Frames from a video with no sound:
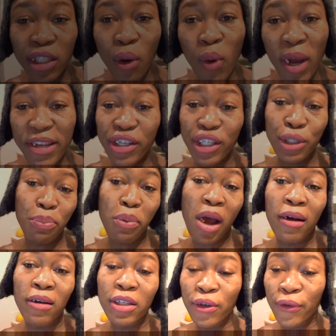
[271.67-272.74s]
when you
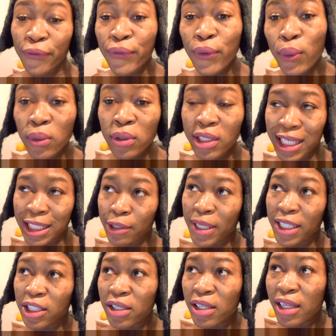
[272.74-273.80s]
sprout your foods,
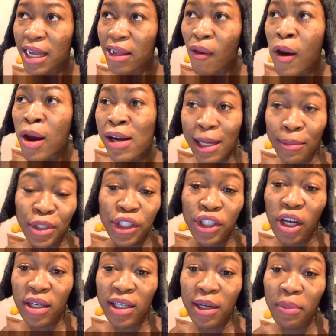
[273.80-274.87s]
especially like I'm just
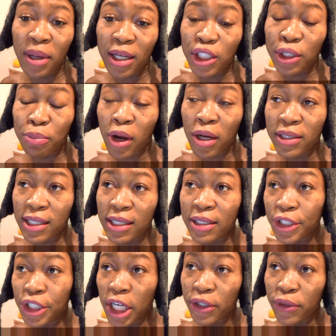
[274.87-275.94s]
talking about sprouts in
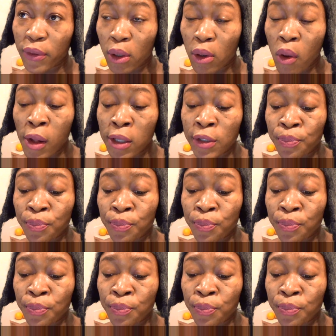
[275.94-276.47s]
general,